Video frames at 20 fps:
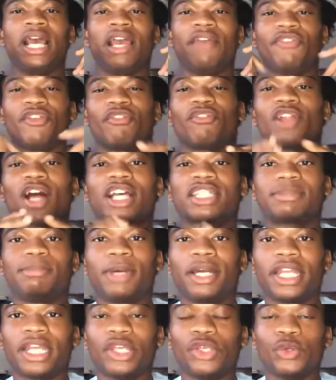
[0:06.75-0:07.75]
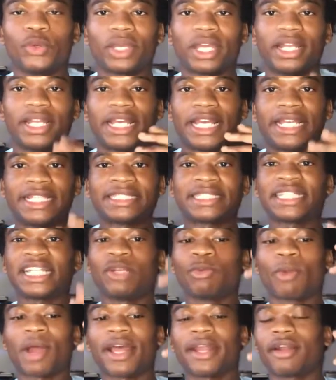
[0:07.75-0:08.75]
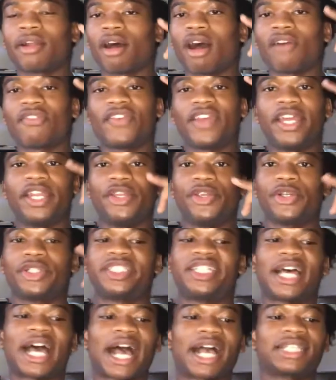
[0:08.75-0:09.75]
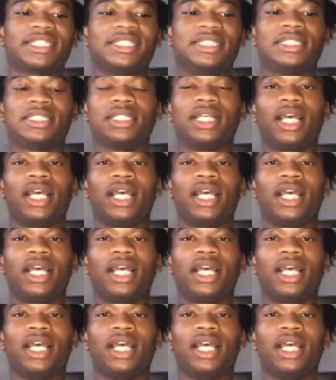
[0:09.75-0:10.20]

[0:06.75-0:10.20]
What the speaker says: If you've lost money, you can easily write it off in your taxes.